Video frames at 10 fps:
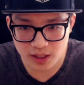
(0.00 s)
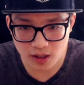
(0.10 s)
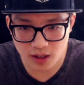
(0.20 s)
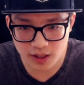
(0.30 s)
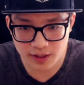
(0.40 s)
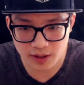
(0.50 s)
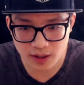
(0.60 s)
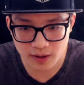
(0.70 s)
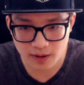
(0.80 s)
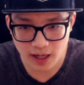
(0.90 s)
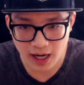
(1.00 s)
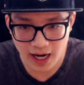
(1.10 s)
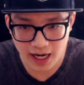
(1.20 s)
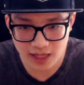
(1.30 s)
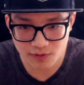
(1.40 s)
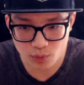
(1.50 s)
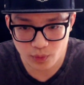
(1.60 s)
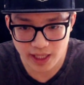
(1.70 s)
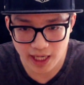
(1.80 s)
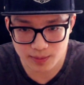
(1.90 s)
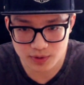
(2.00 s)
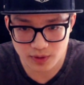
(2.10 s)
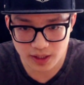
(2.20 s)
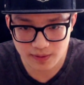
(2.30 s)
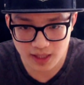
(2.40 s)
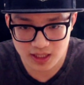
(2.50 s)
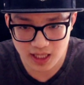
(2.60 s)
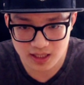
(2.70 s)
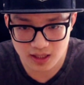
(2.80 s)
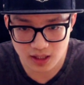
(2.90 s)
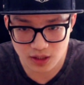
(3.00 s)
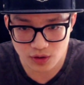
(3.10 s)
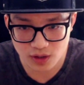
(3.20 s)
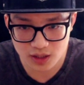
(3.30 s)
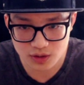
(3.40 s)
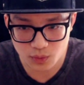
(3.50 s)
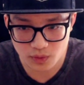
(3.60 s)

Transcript: on high level re-apps, right? That's the thing. You're not doing